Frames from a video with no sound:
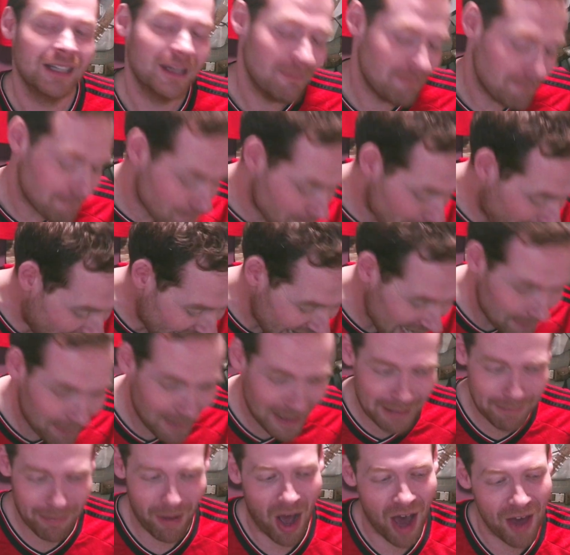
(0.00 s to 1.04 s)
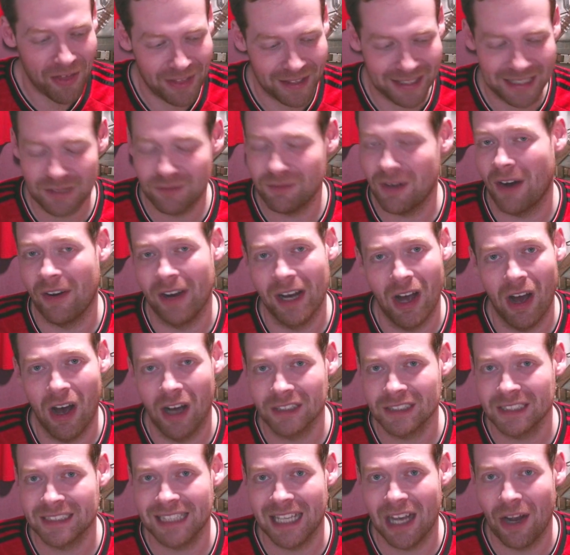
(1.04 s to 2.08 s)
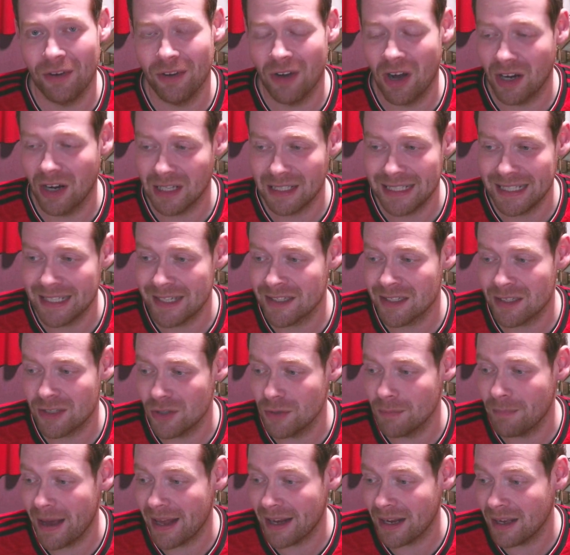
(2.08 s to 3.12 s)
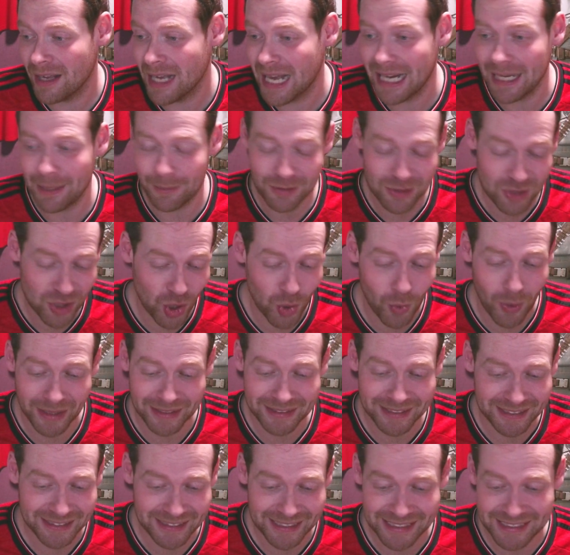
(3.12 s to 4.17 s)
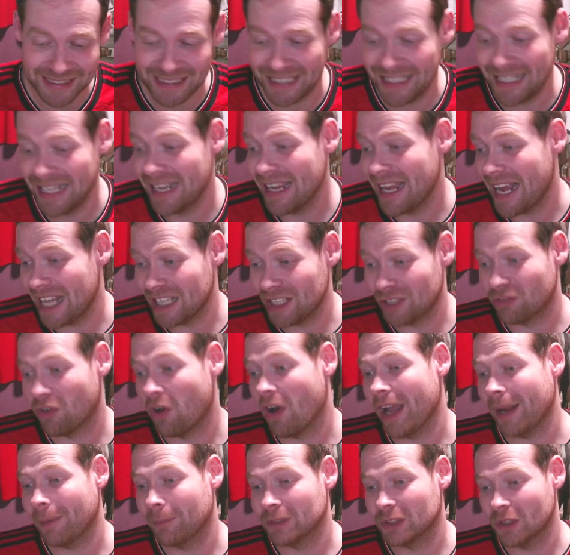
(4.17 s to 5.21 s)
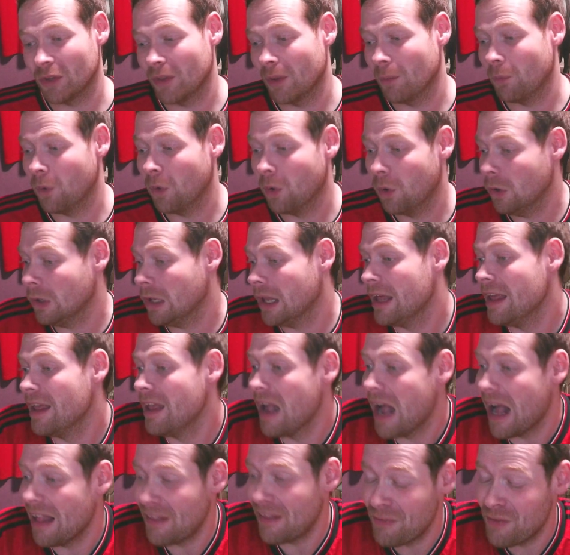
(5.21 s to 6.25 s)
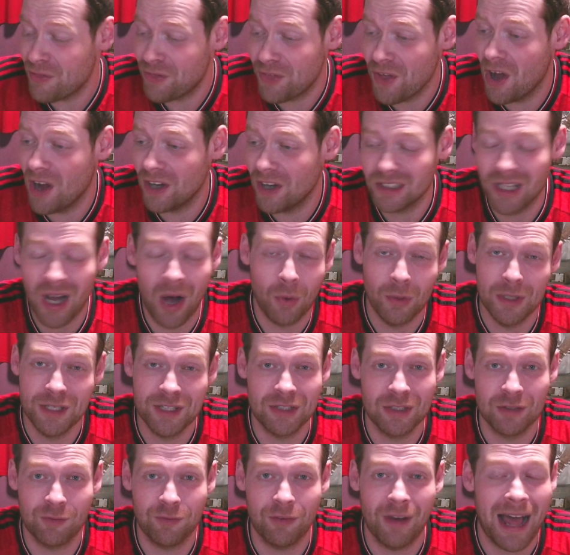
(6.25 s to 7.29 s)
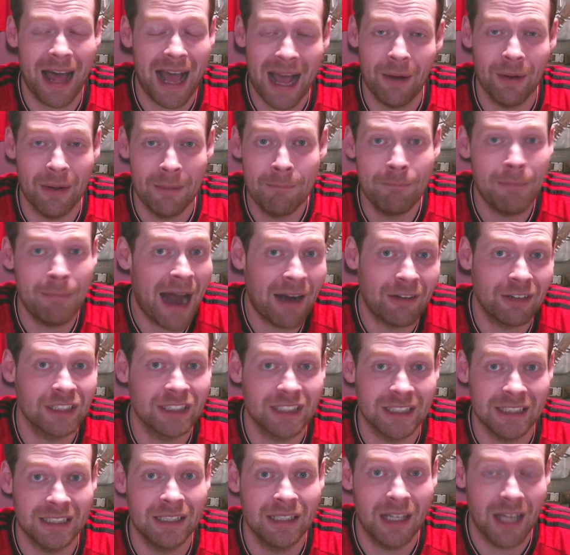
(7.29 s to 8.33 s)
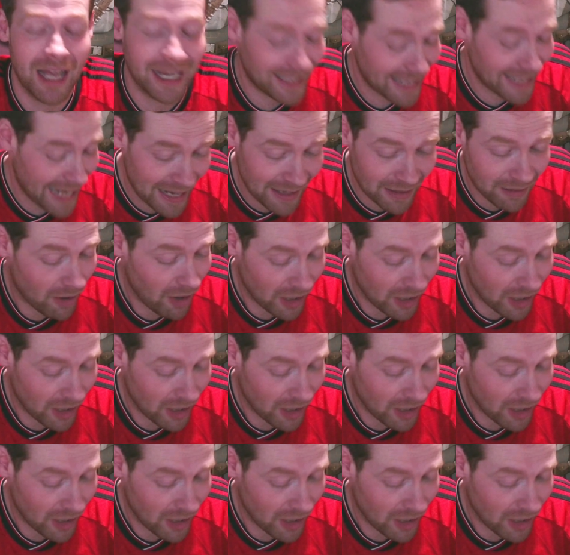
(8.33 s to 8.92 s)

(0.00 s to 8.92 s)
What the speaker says: Maybe, but I think it's very hard to say Onana needed to do better. And it was 2-1 to City, and the writing was on the wall. And then the third goal is just flat out embarrassing. Again, I